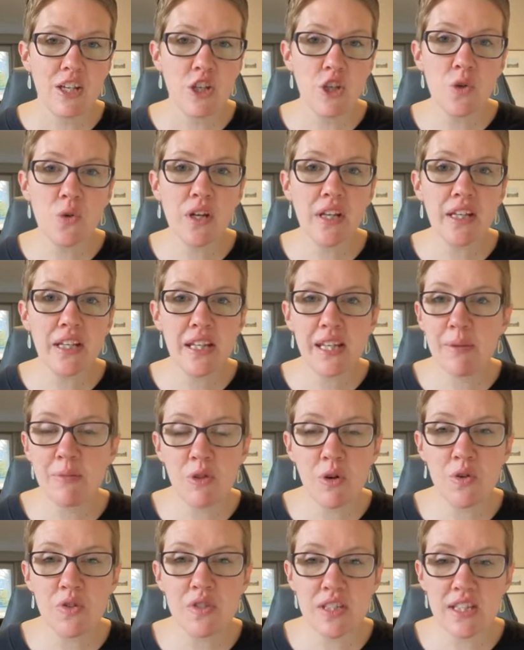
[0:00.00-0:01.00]
you can keep
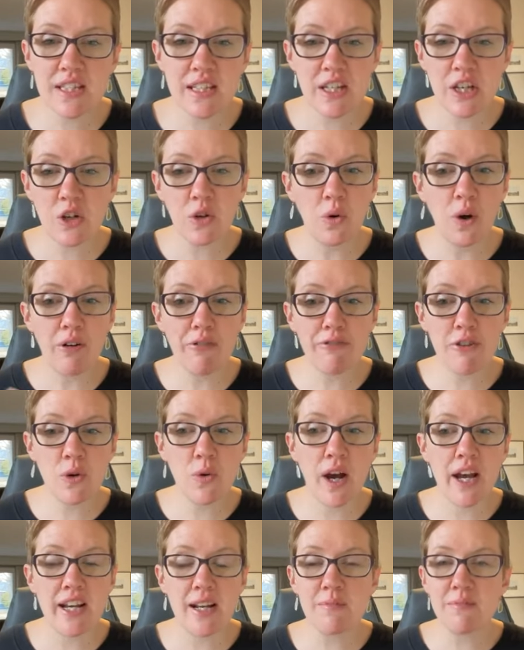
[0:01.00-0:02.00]
those, a few
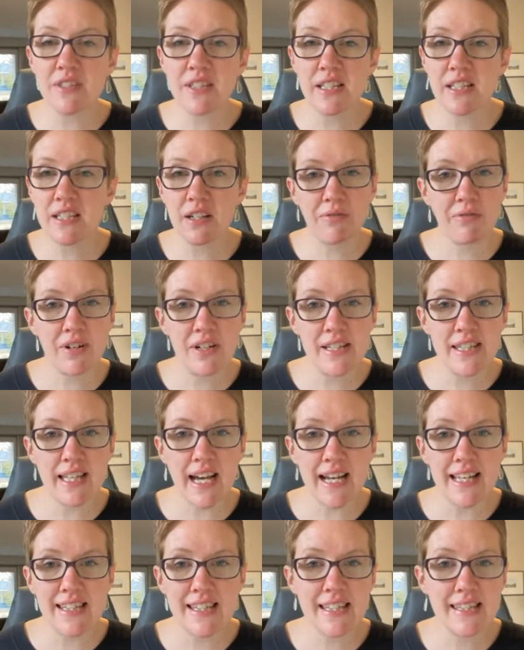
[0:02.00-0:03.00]
items in different
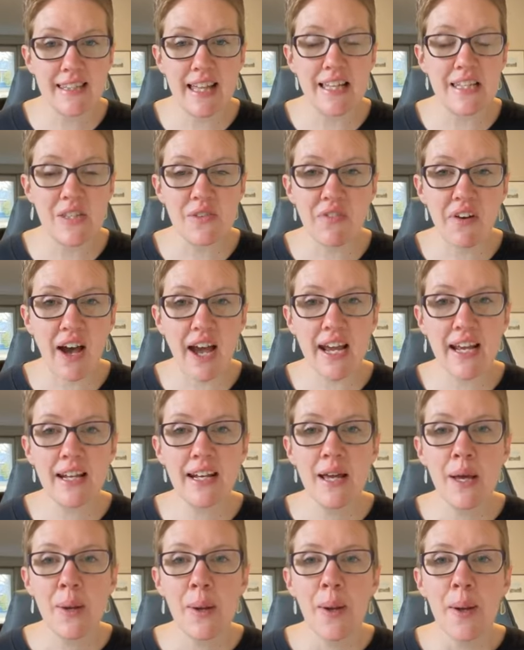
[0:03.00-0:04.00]
sizes, that's fine.
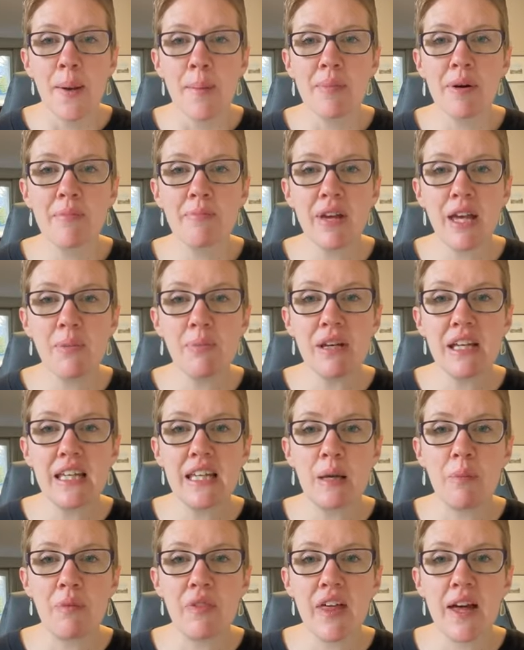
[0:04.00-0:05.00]
But maybe
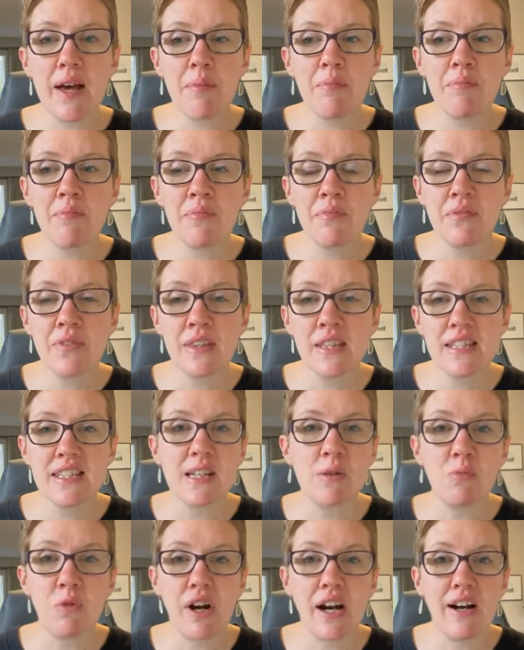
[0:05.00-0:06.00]
keep them
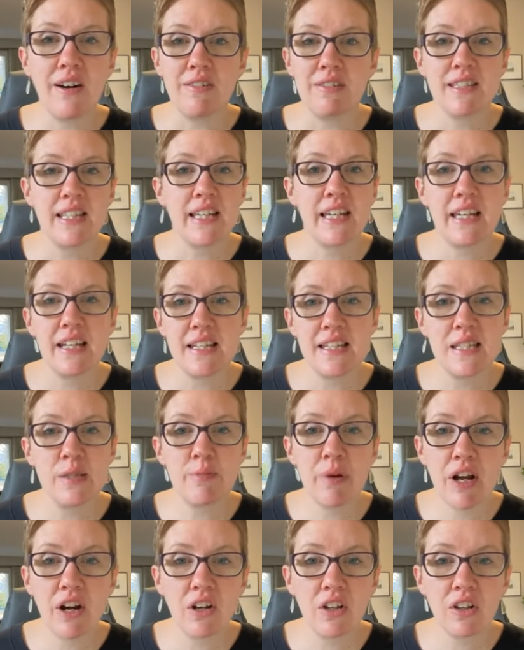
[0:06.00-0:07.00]
somewhere else, like in a
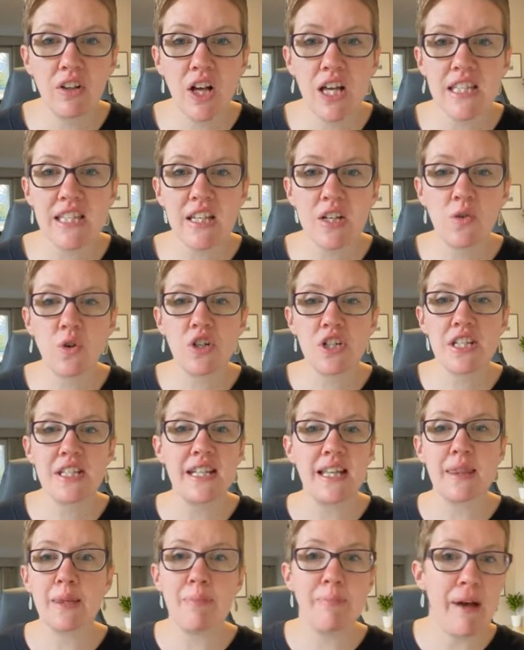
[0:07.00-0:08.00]
spare closet or just
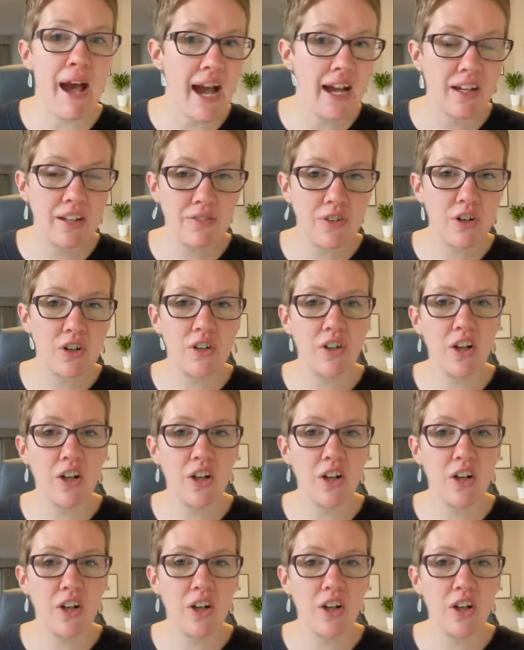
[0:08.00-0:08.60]
at the back of your